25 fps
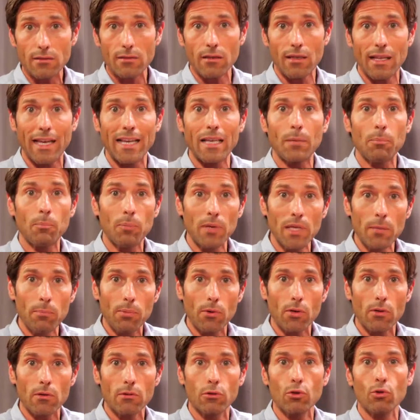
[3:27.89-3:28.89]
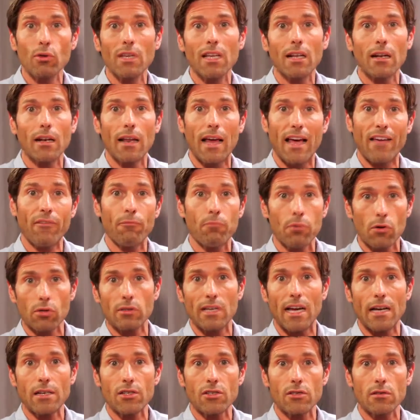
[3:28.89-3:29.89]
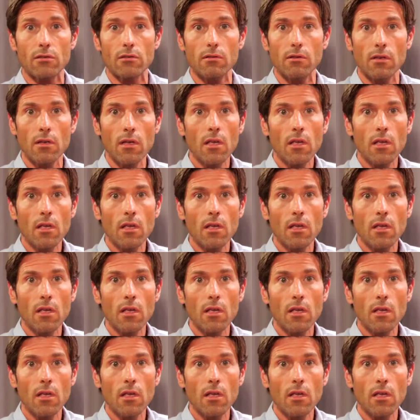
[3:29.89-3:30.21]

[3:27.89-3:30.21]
like people doing live production